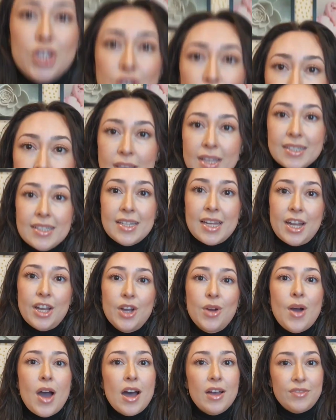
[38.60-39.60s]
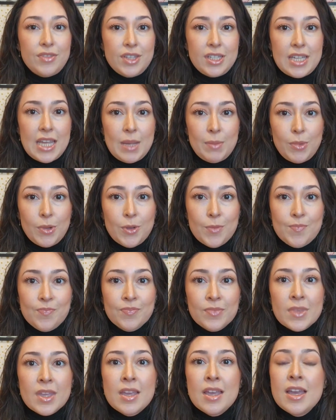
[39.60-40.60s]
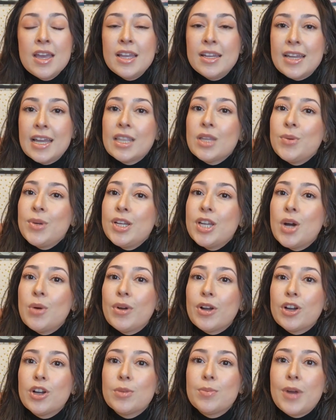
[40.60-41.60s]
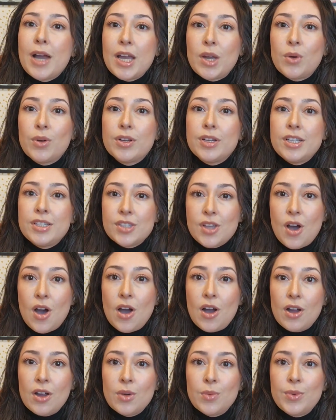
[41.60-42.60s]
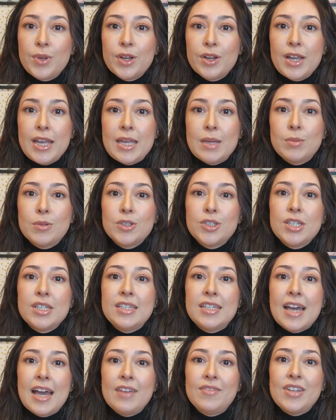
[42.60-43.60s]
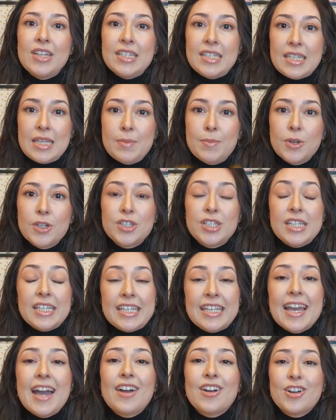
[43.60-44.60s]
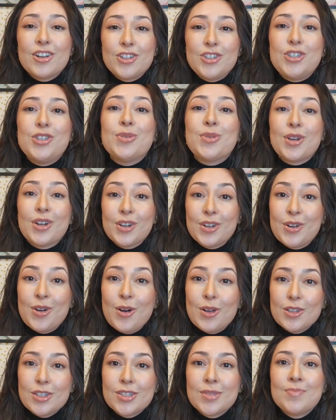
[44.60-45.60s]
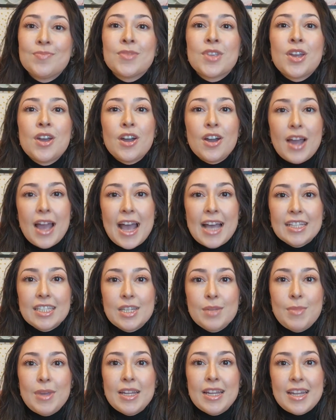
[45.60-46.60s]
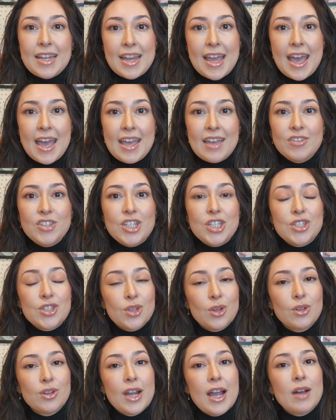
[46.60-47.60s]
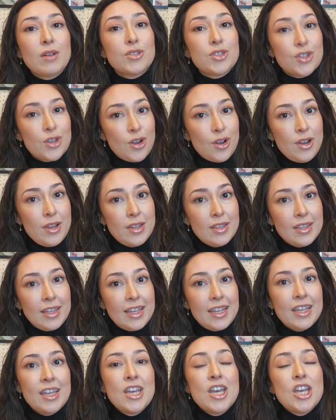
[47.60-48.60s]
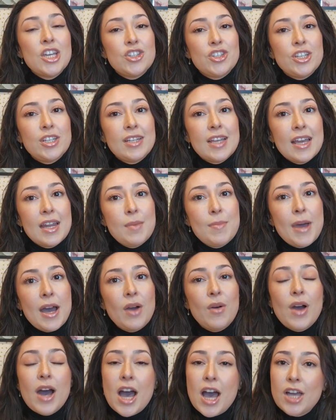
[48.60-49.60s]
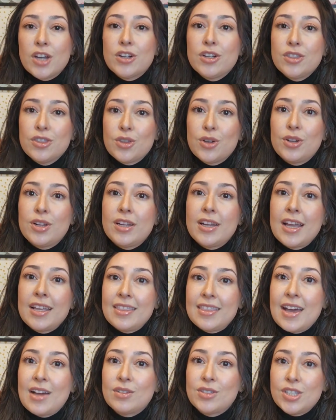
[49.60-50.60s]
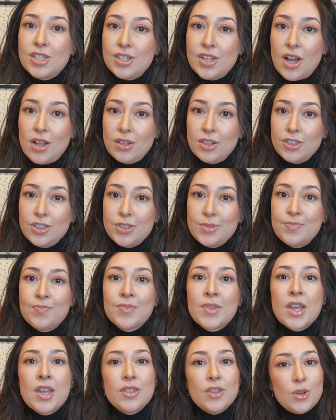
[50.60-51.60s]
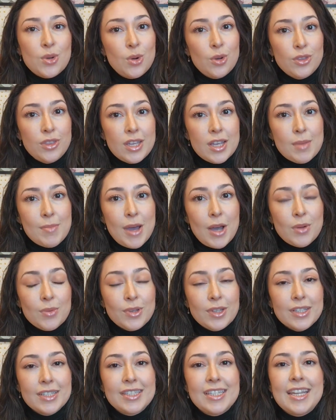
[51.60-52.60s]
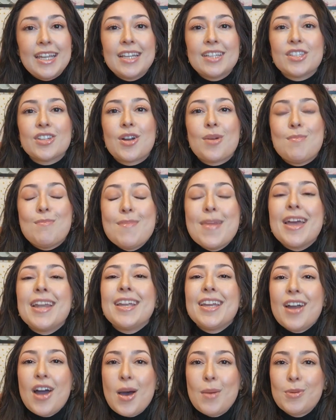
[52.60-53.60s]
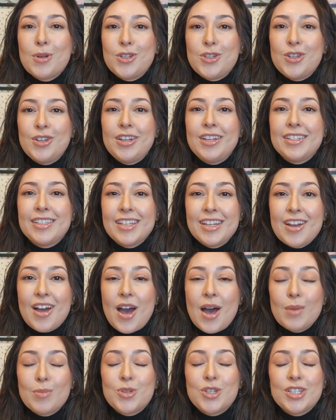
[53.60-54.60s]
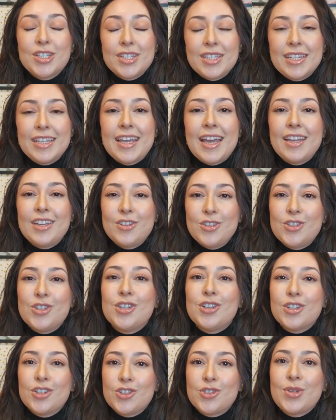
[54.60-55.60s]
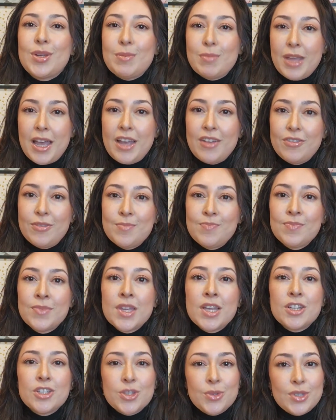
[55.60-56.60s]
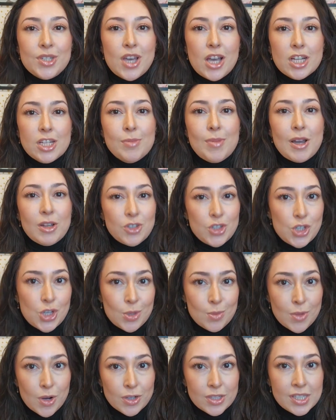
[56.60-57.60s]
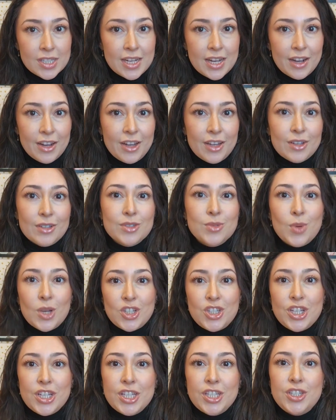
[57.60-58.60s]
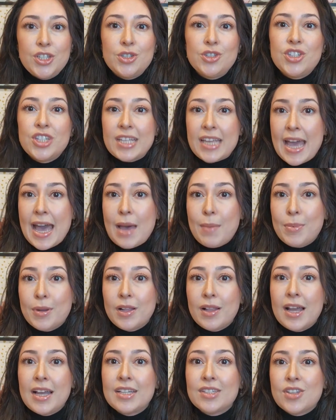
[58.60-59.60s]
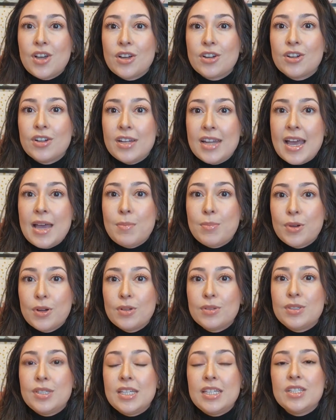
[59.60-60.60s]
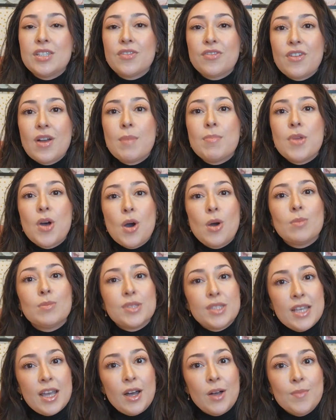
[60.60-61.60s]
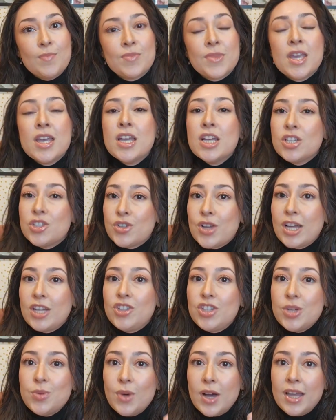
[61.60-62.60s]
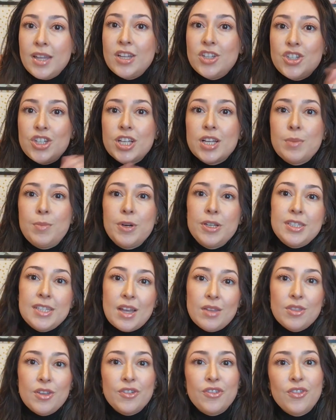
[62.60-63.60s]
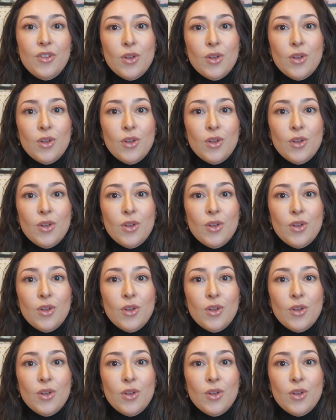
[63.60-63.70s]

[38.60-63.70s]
just took that scenario off the table. Now that we know what her priorities are, we were able to dive in deeper to get her to her goals. Her estimated net, if she sold her house currently, she'd net about $139,000. The cool thing about real estate is there are many opportunities and options to get you to your dream life. So we talked about two more scenarios, what she could do to capitalize on her net proceeds from the home sale. Strategy one, she could put down the